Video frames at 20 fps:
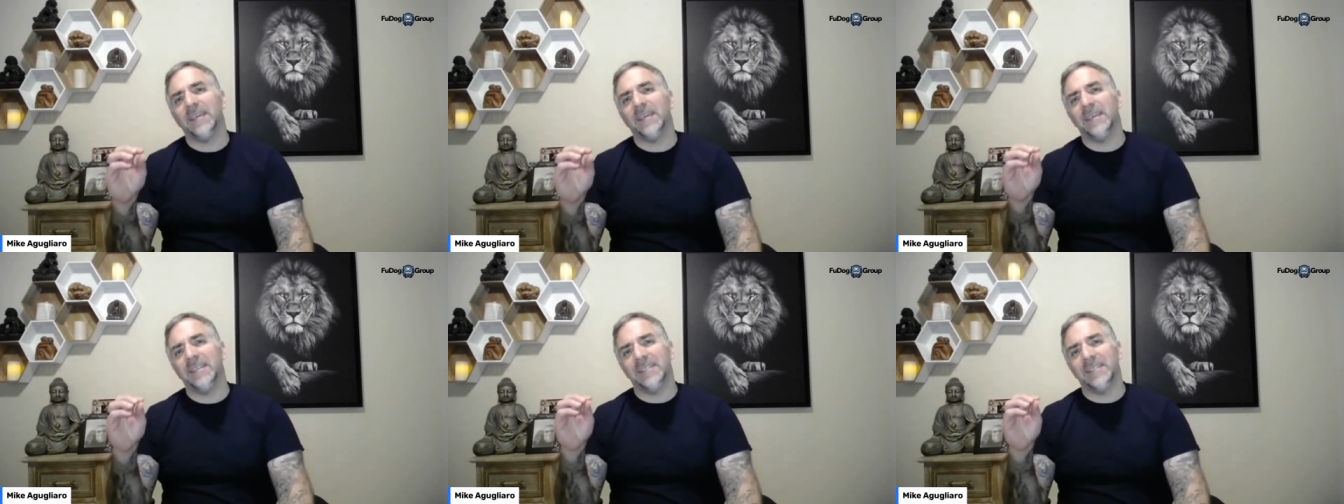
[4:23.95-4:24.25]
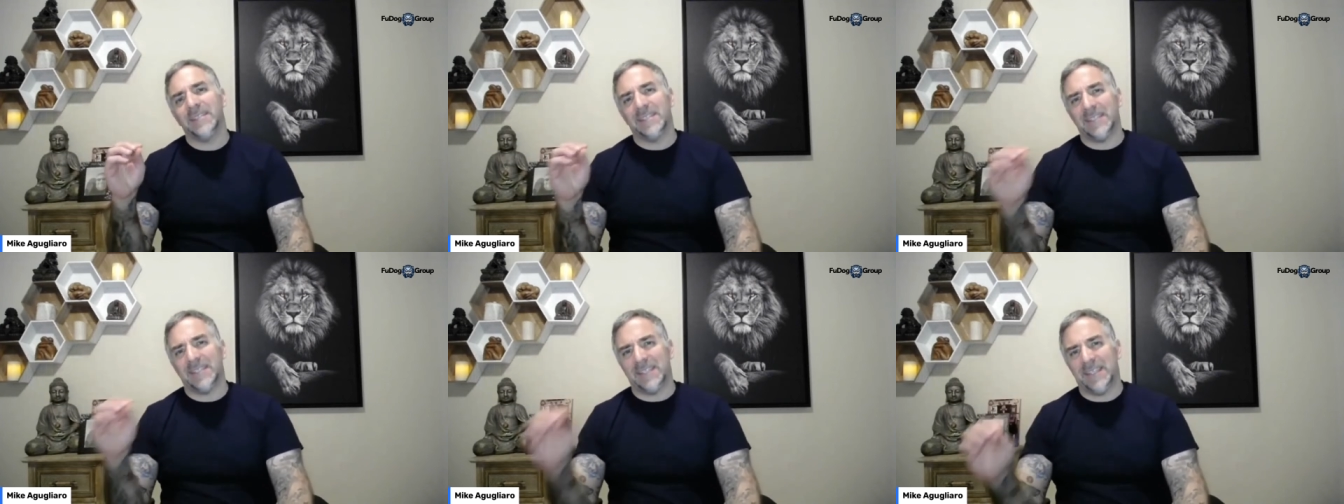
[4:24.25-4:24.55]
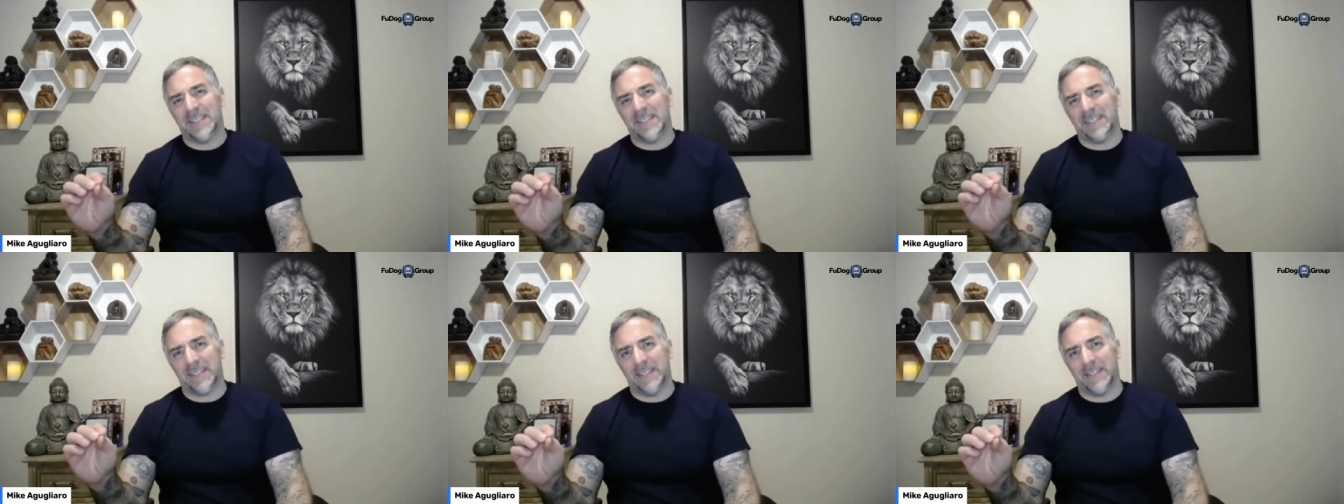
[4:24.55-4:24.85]

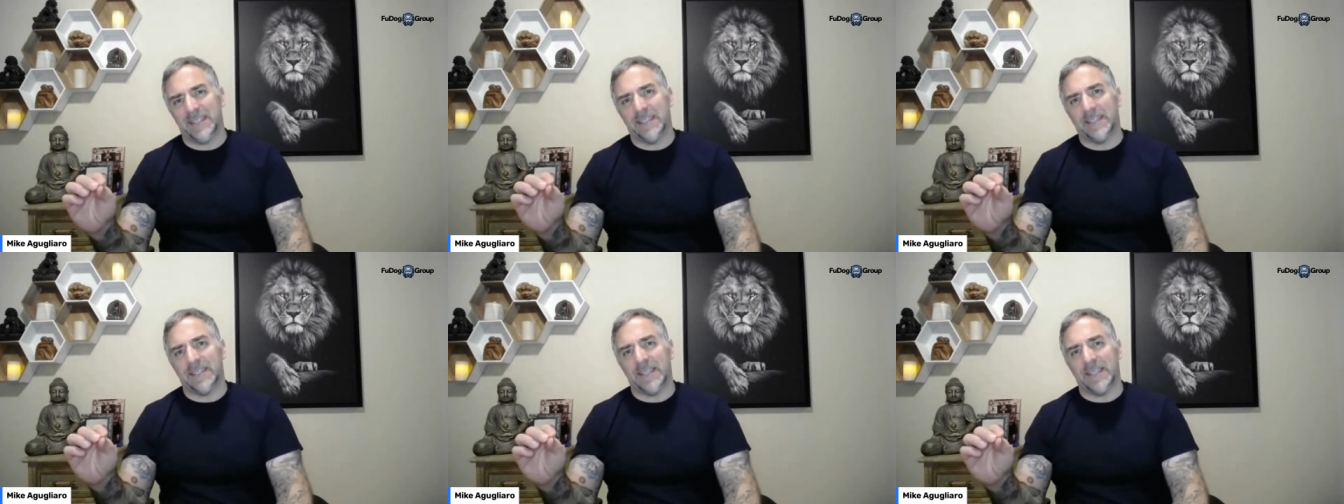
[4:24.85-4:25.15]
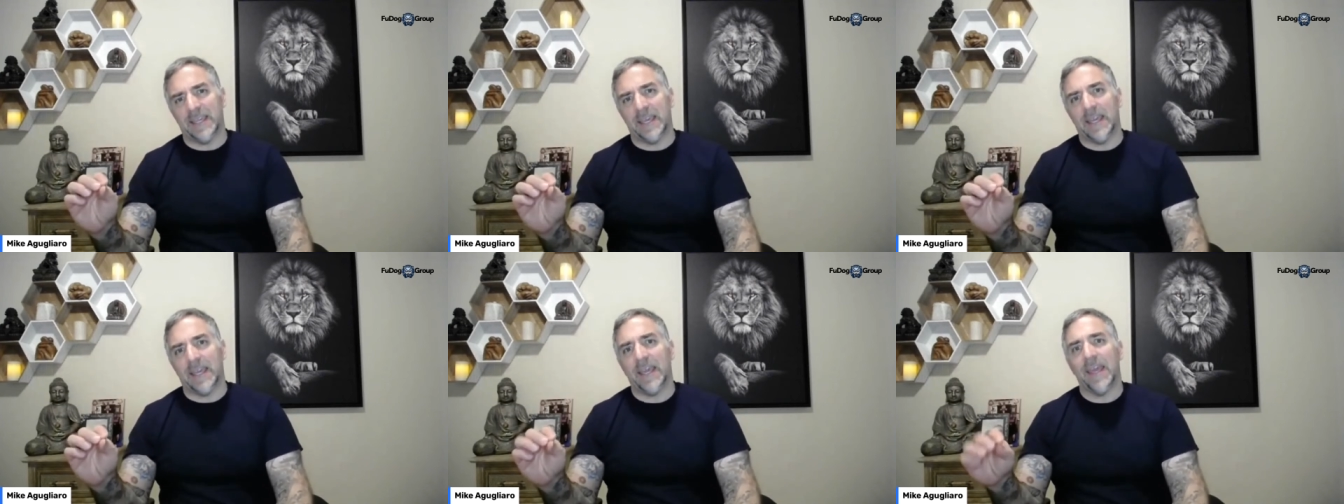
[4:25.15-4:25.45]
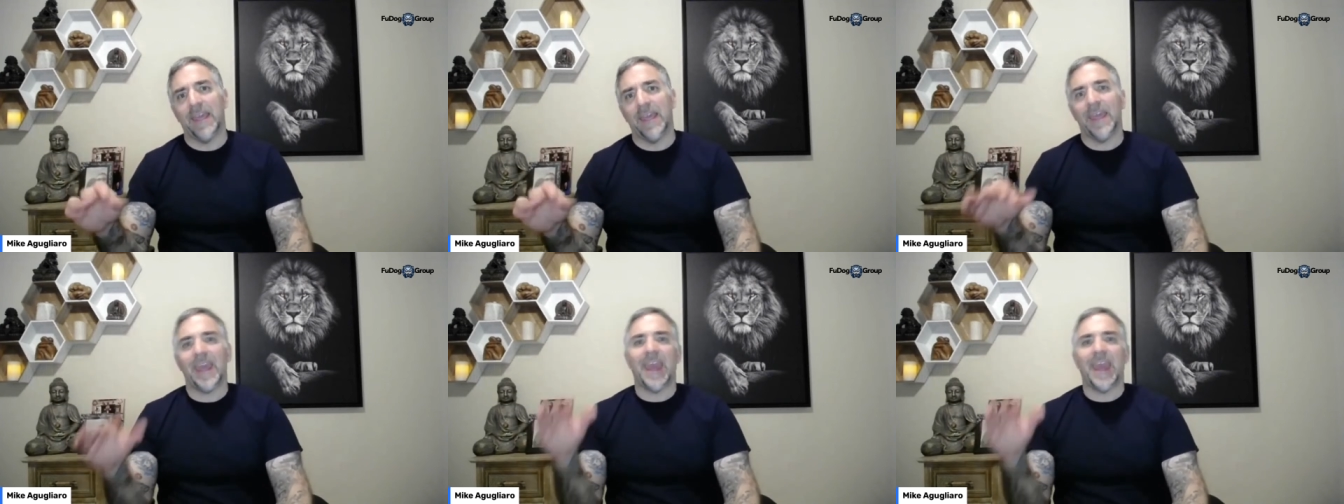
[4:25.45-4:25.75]

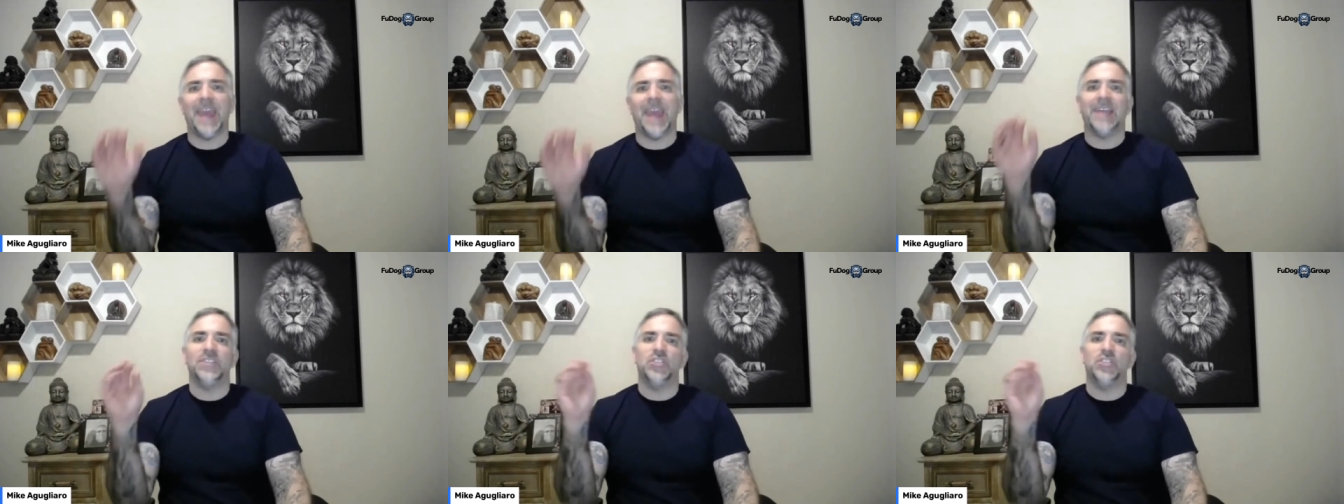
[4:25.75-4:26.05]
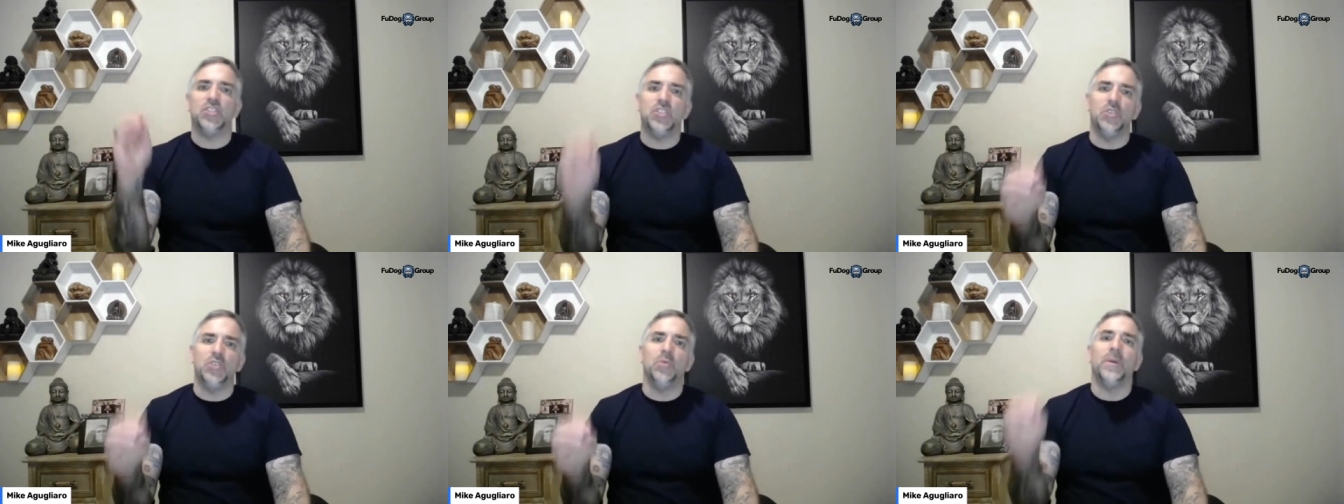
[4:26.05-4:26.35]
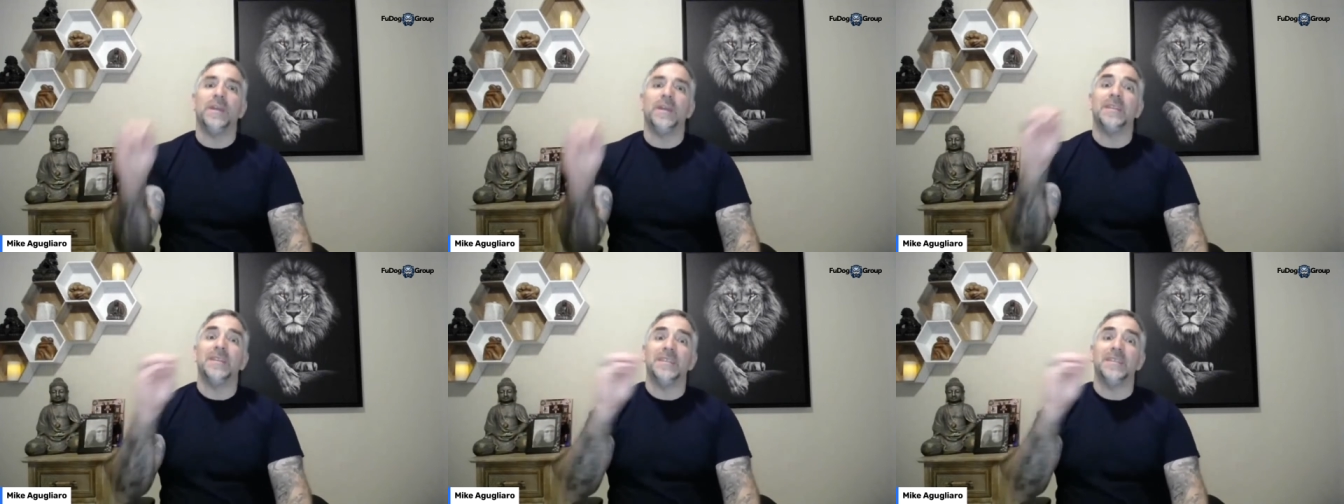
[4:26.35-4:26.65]
consistency as
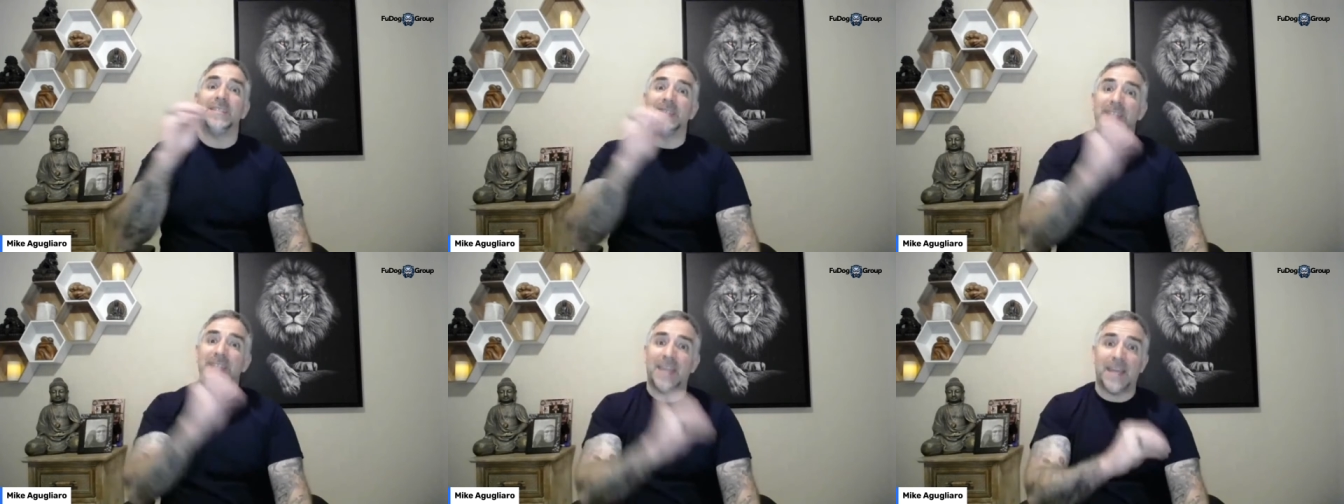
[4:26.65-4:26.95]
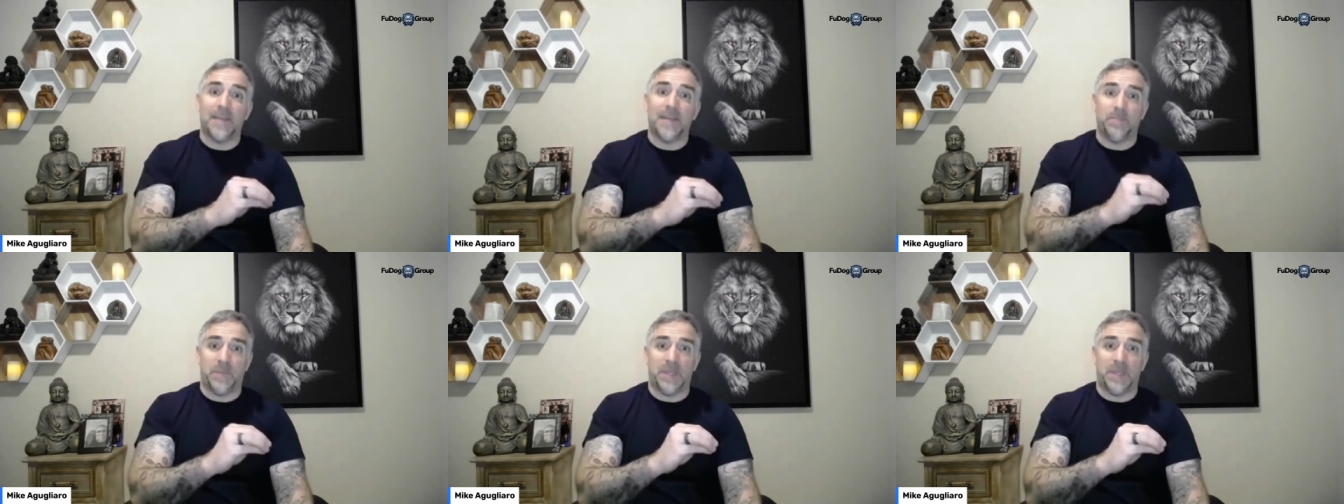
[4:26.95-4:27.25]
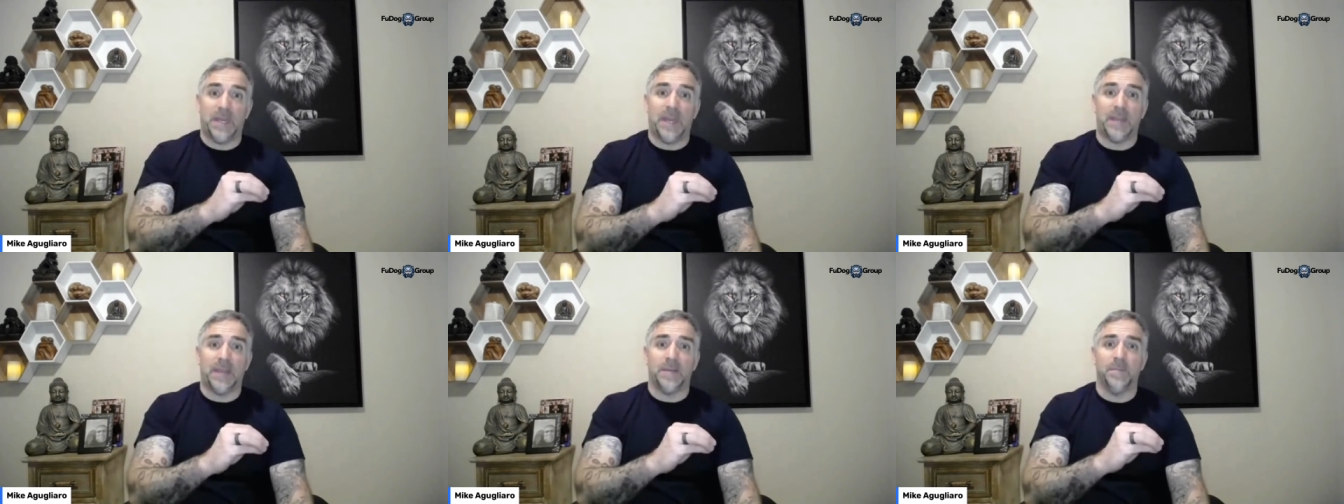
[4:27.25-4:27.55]
doing the same
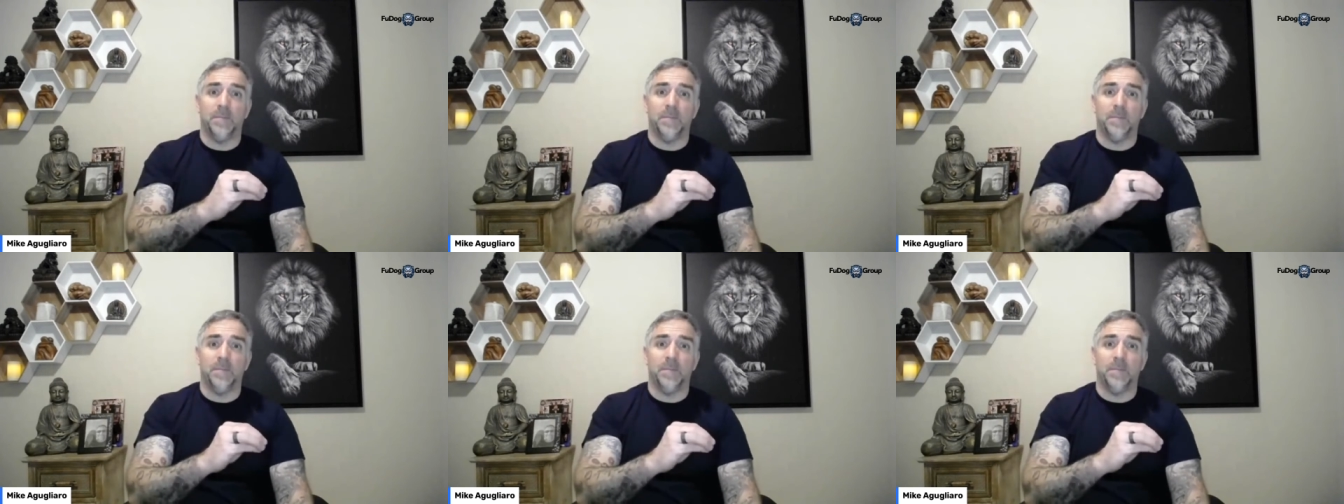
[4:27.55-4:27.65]
thing.